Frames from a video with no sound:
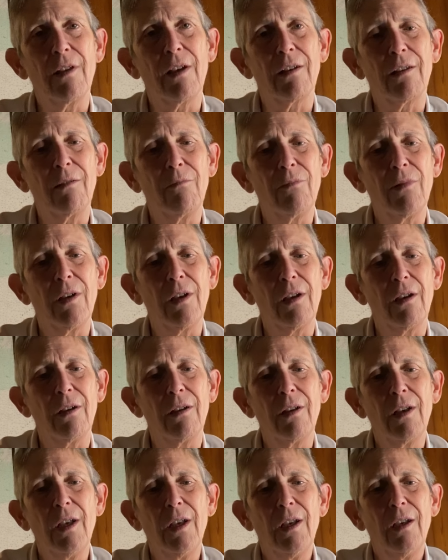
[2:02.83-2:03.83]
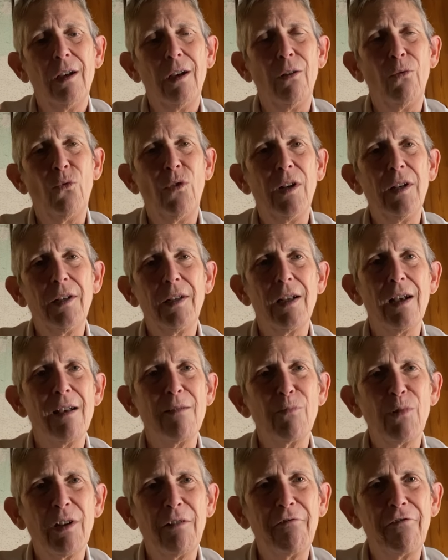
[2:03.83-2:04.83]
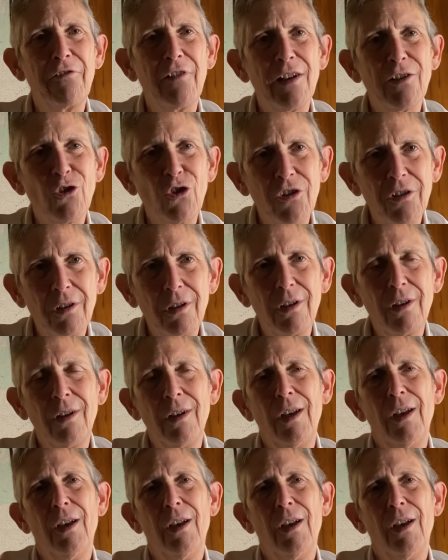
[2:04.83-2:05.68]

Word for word: That can be a, a one-time confession,